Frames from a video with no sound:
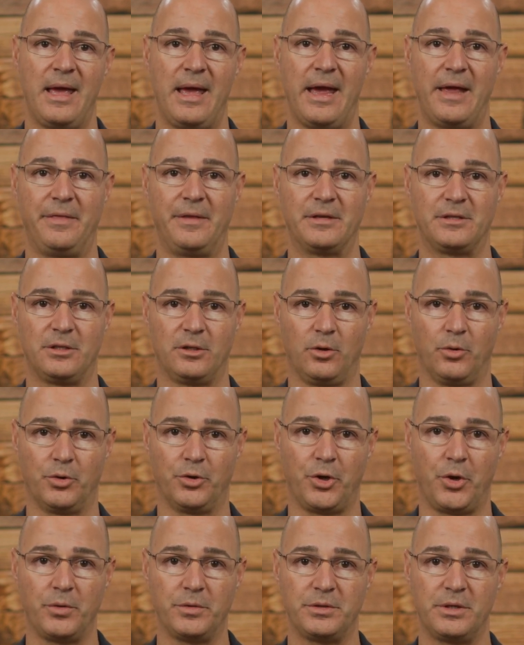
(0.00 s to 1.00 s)
And this
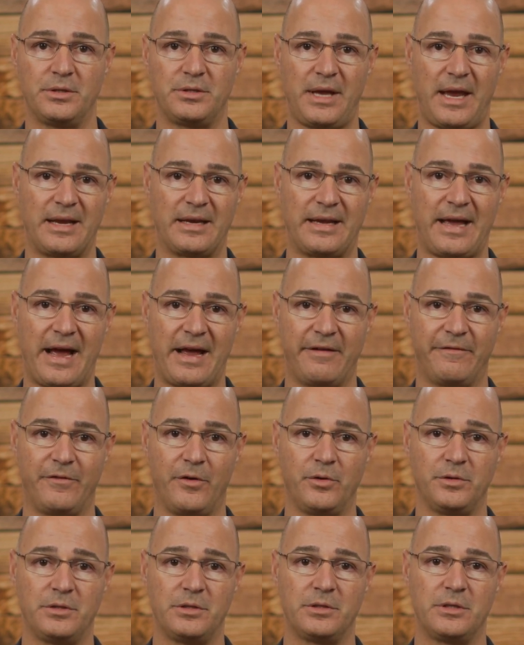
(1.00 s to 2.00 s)
lordosis and
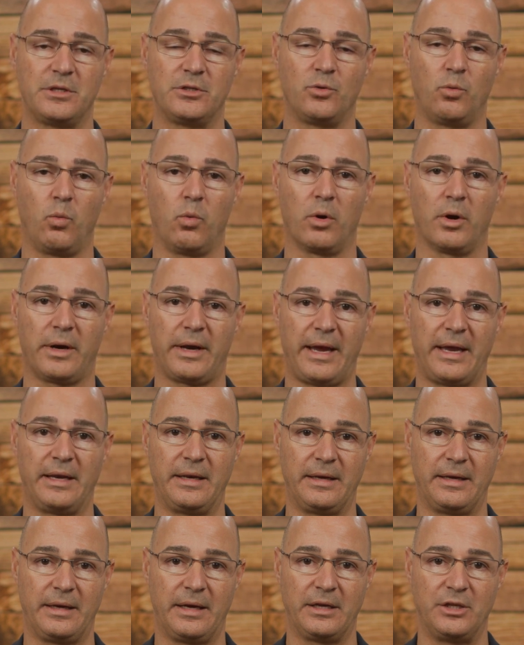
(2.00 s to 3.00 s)
kyphosis work
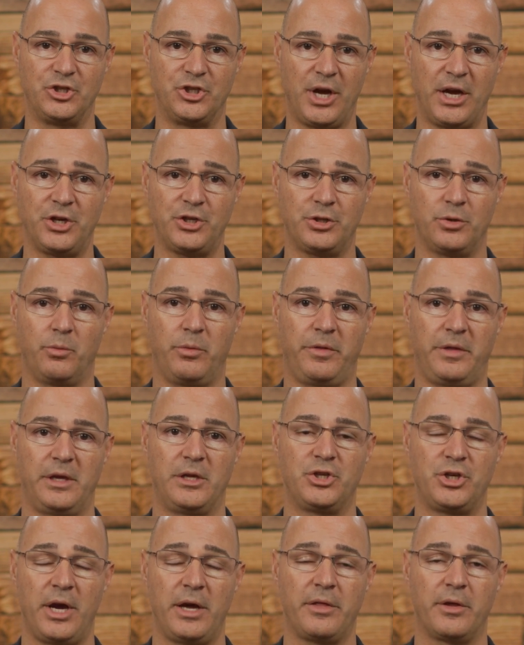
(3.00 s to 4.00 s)
in conjunction with
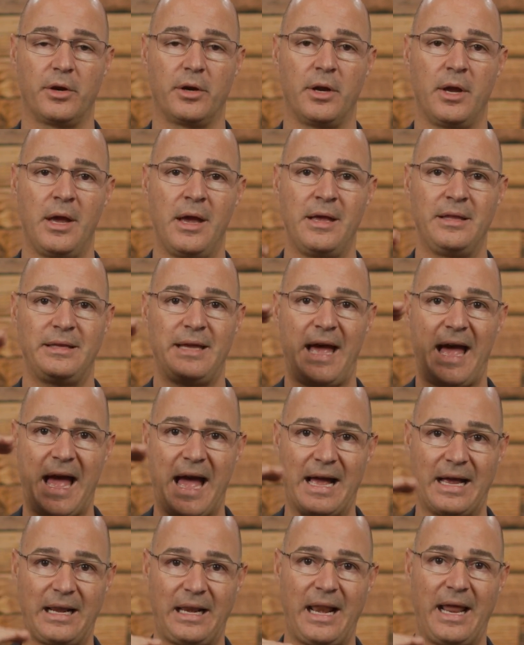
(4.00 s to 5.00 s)
each other to
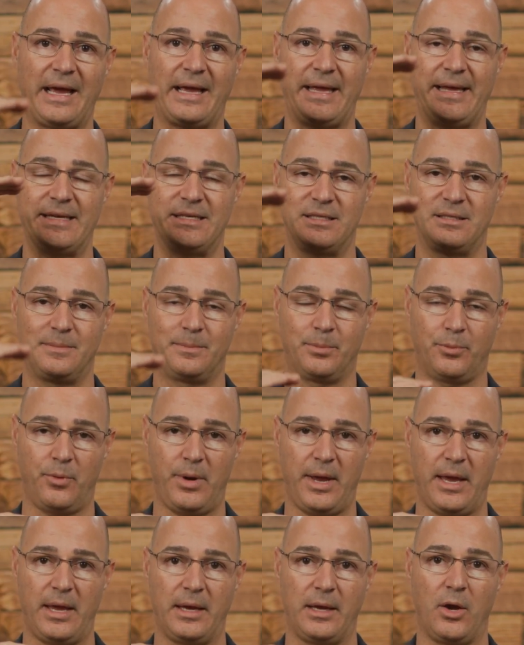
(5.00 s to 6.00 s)
act like a
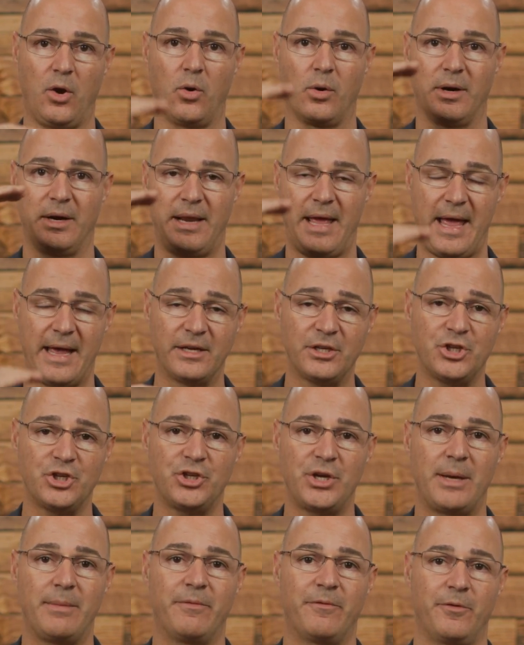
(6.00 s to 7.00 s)
spring or an S
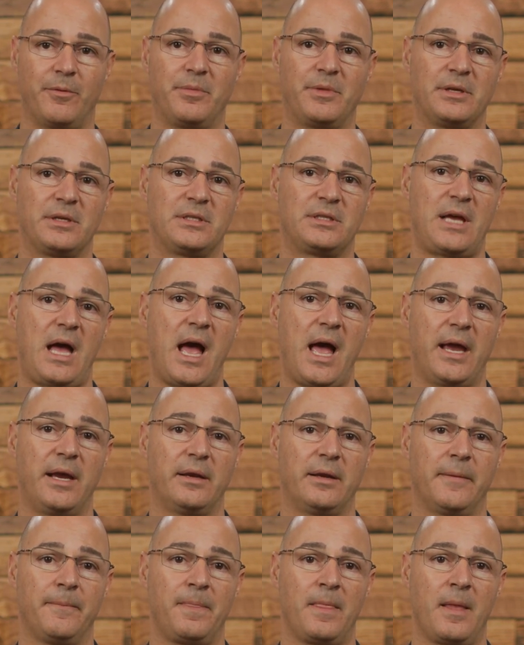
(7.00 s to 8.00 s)
shape from the side.